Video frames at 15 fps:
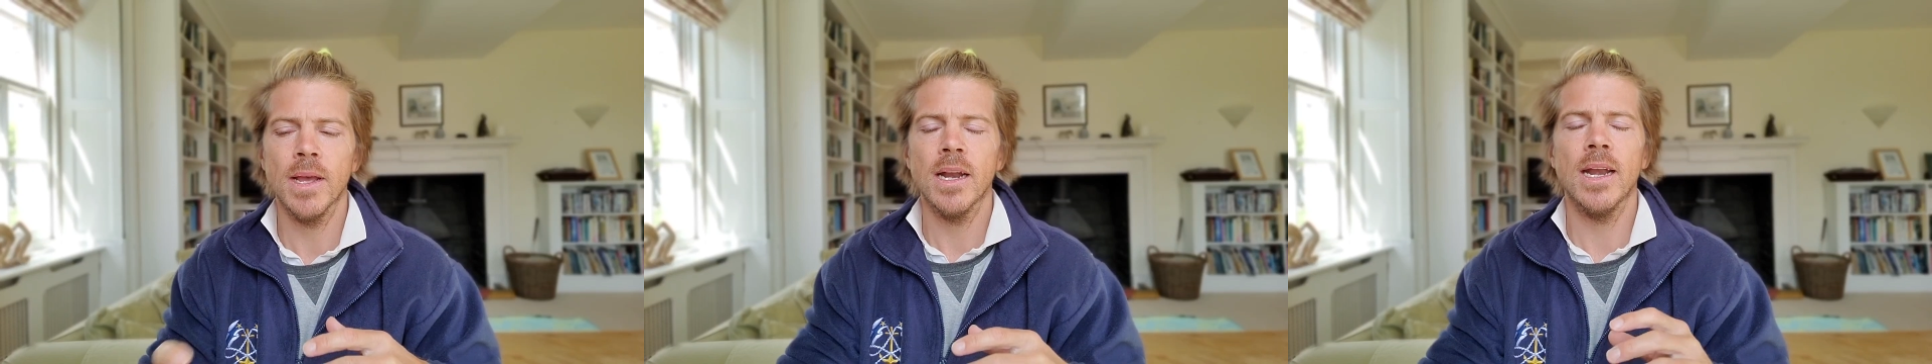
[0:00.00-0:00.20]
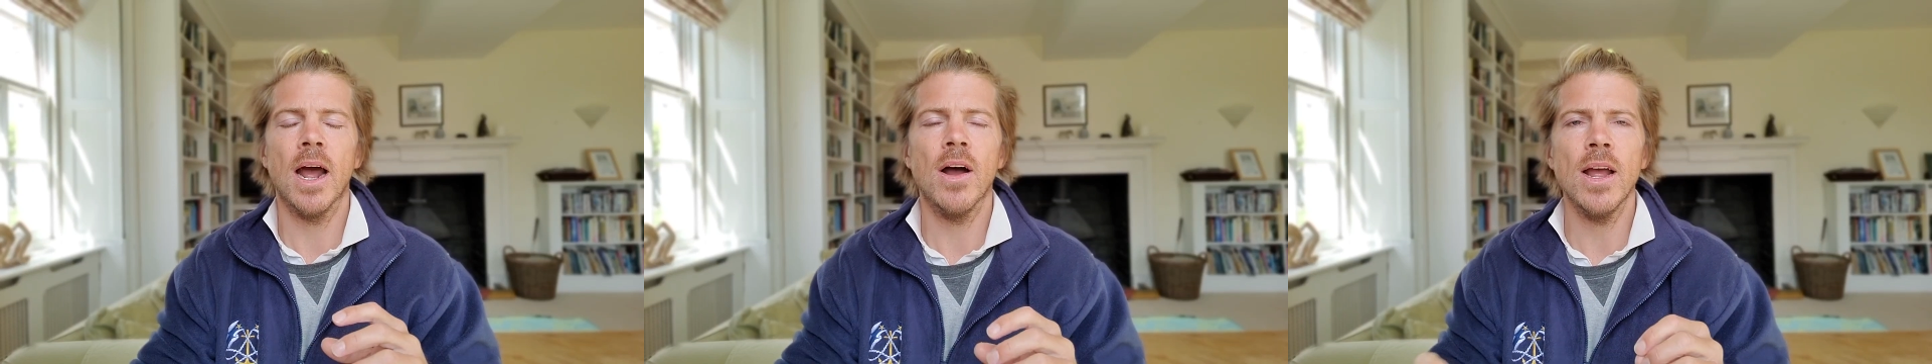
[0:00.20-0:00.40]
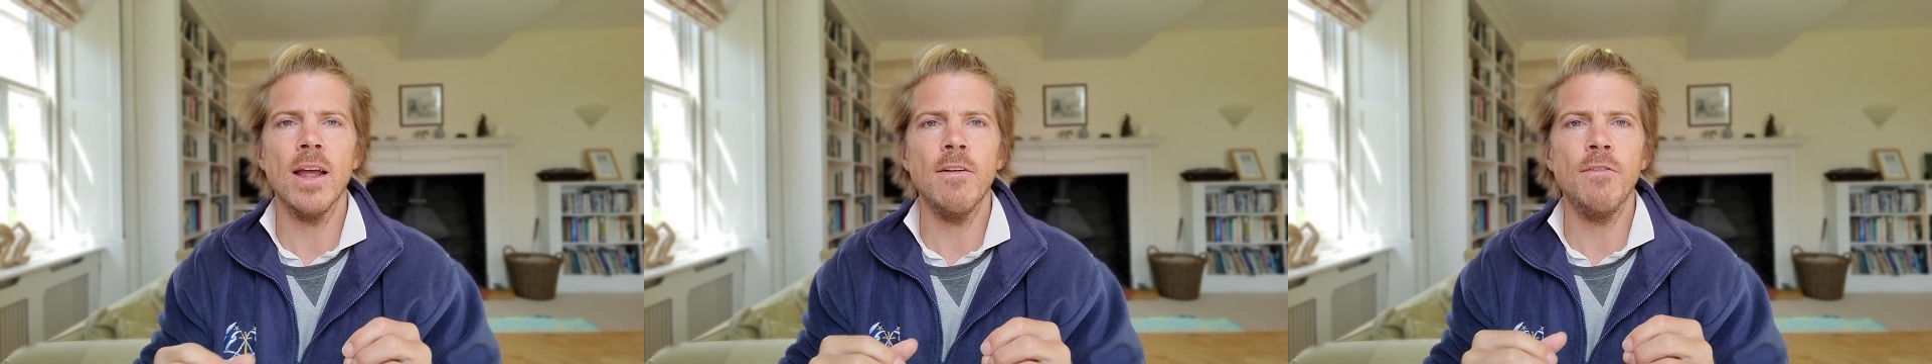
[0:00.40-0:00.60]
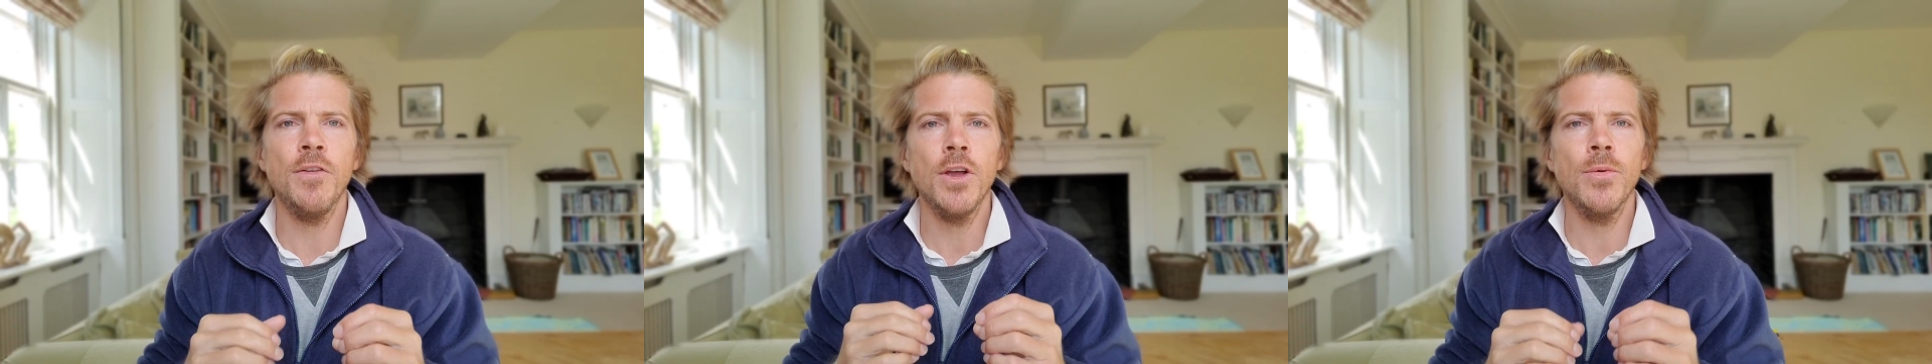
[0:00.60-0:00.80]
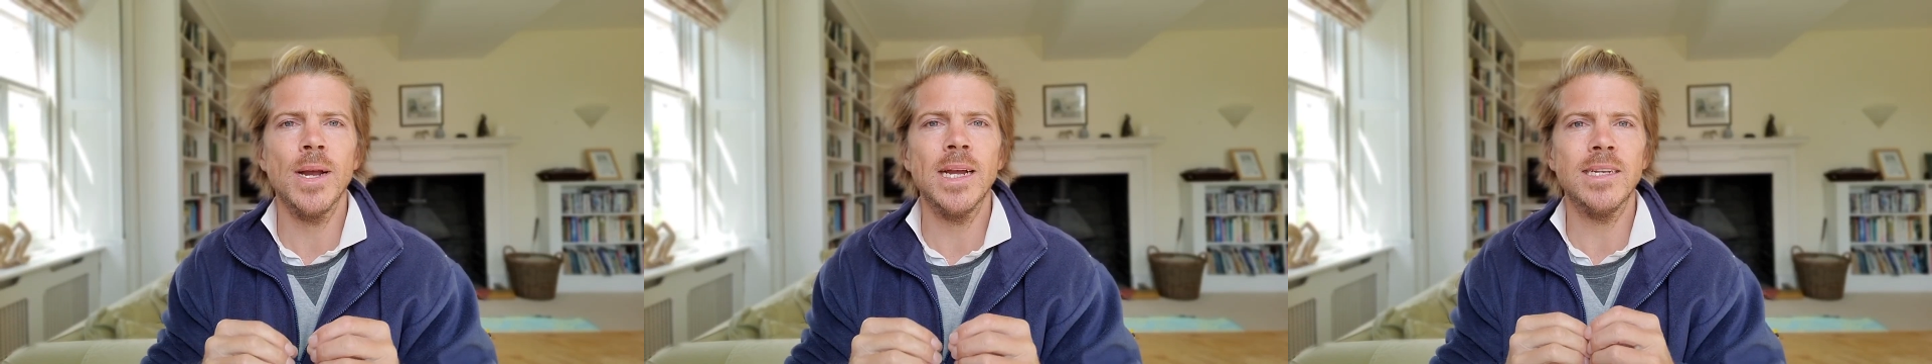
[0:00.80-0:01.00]
Now, if
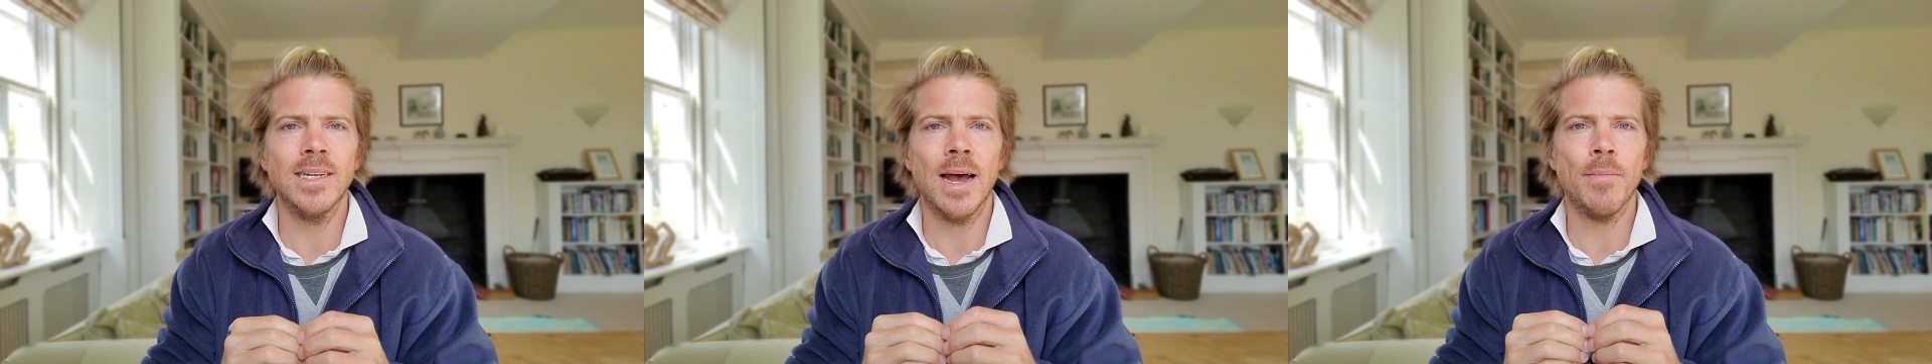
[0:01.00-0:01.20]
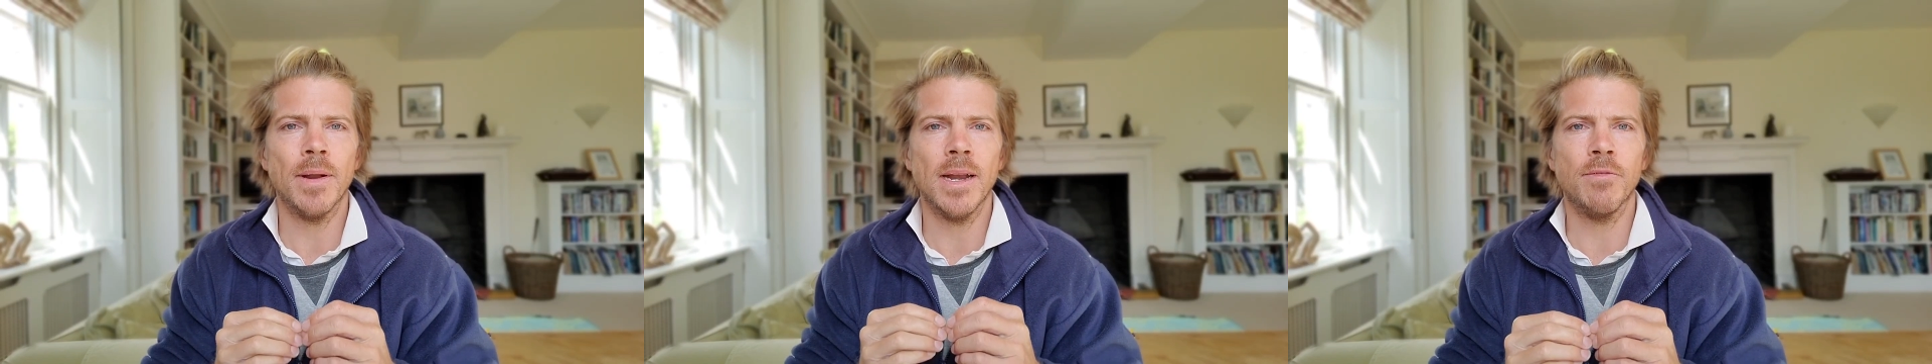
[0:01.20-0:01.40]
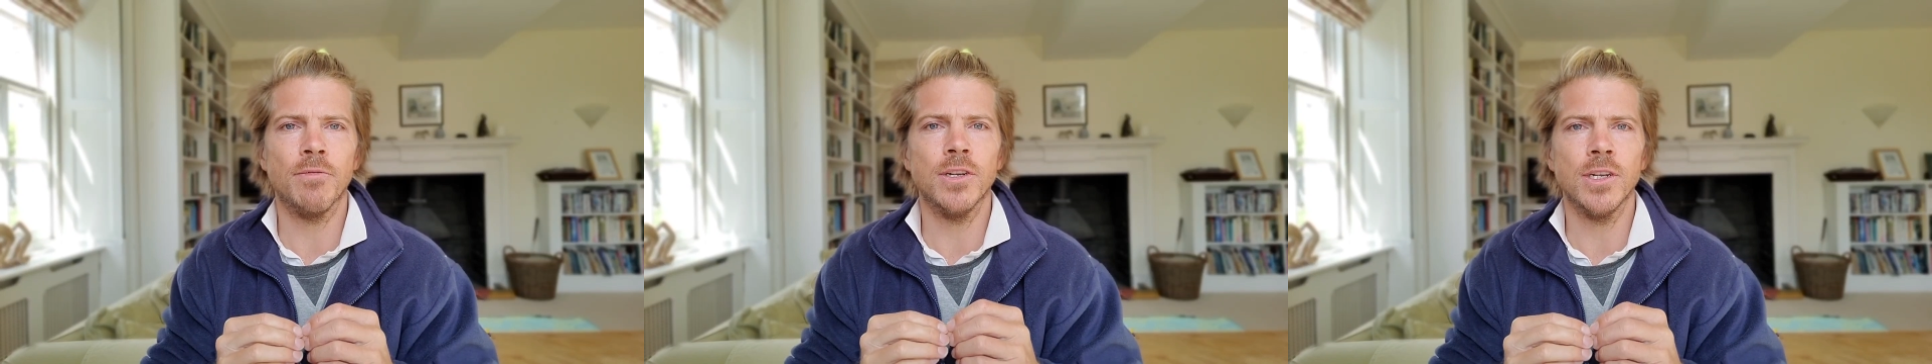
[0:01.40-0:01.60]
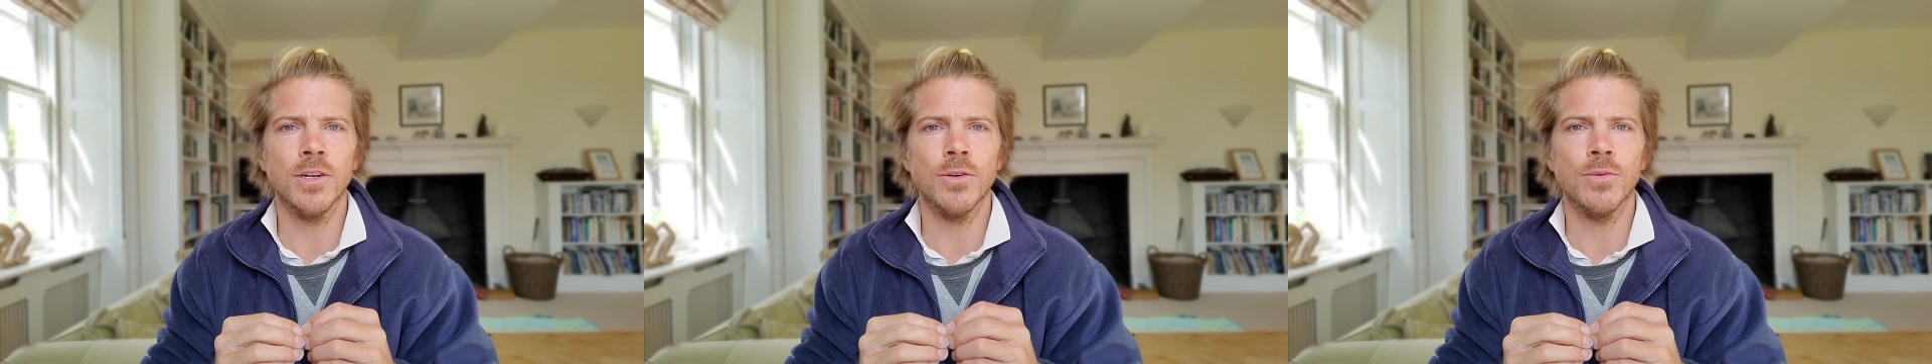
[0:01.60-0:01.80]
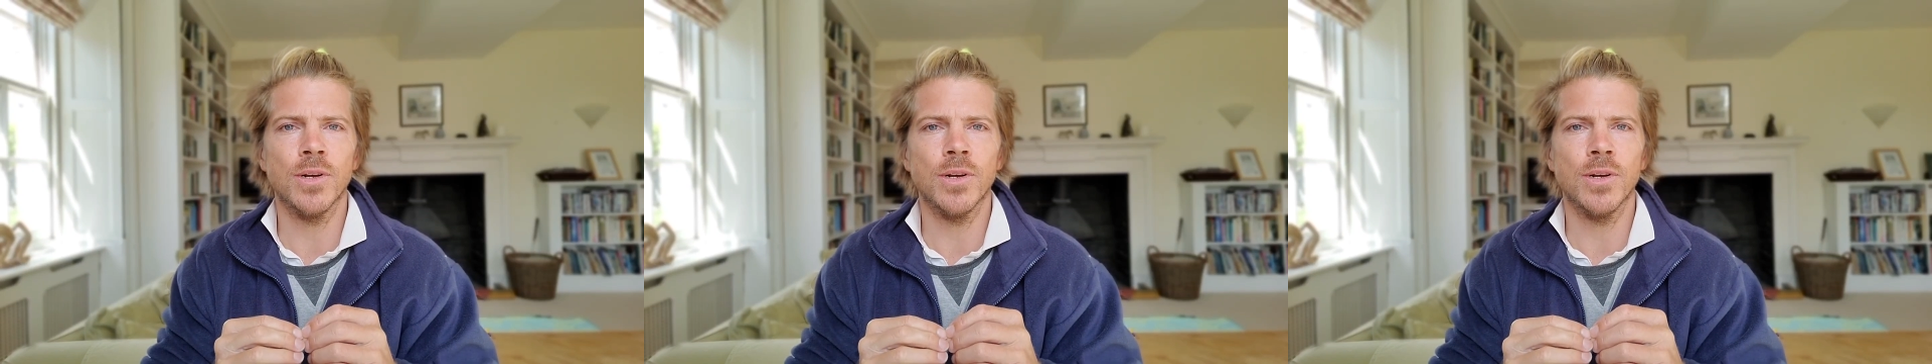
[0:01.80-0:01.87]
you eat salmon every single